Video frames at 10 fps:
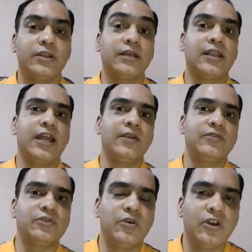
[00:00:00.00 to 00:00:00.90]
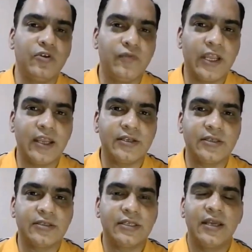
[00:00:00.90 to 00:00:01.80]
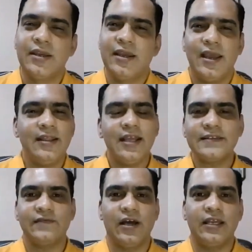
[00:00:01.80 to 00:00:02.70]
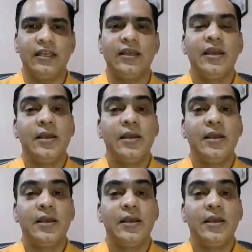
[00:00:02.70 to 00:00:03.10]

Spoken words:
The client was going on vacations, and that's fine.